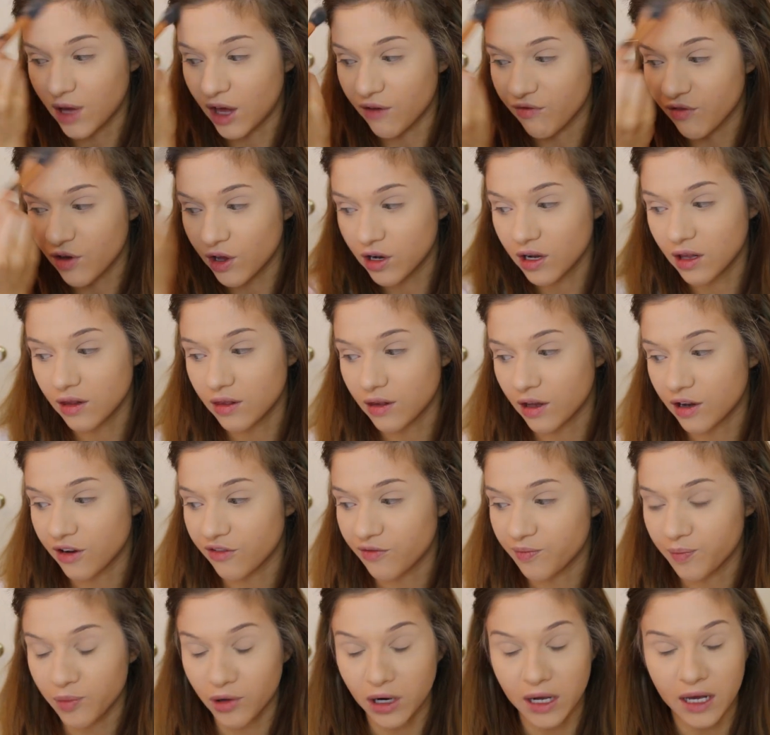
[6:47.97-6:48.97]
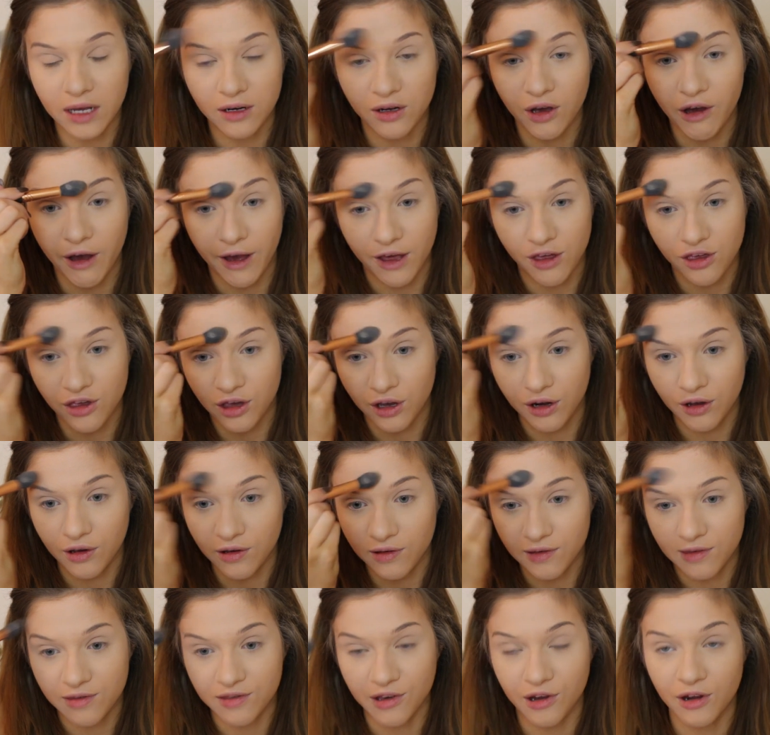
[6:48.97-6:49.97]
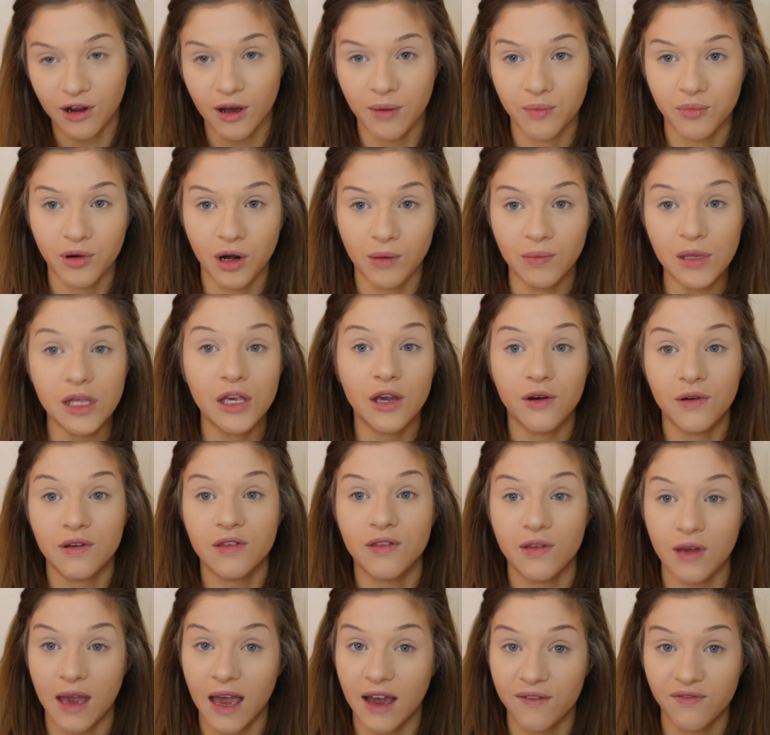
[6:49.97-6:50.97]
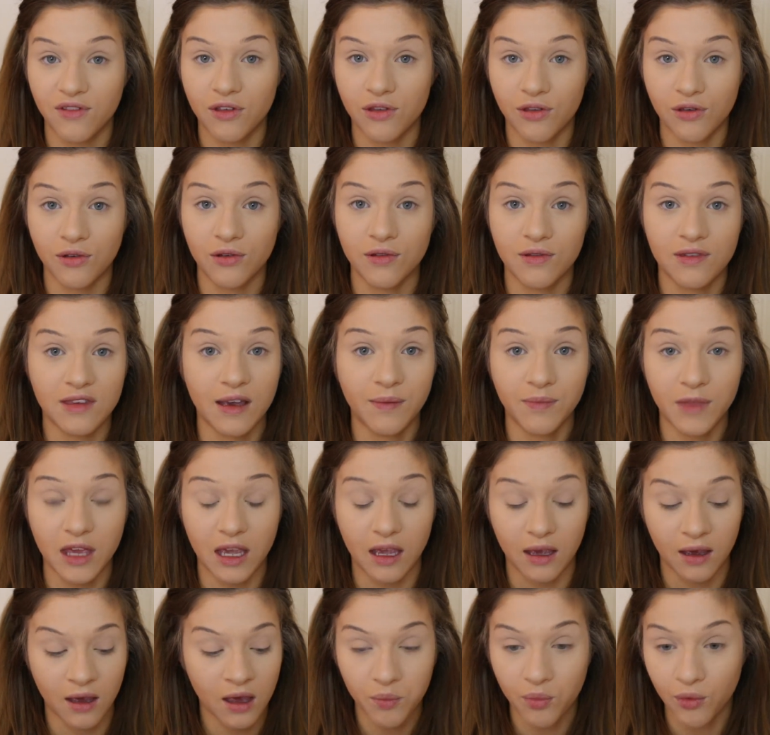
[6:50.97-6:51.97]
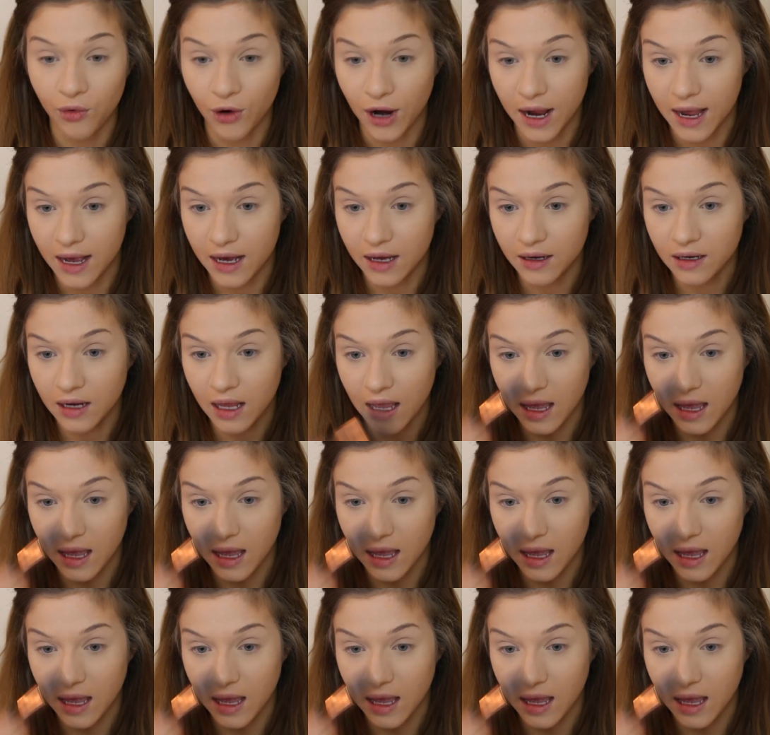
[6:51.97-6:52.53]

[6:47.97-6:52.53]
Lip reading: I've got a lot of brown eyeshadow, so I'm probably going to have to do something brown.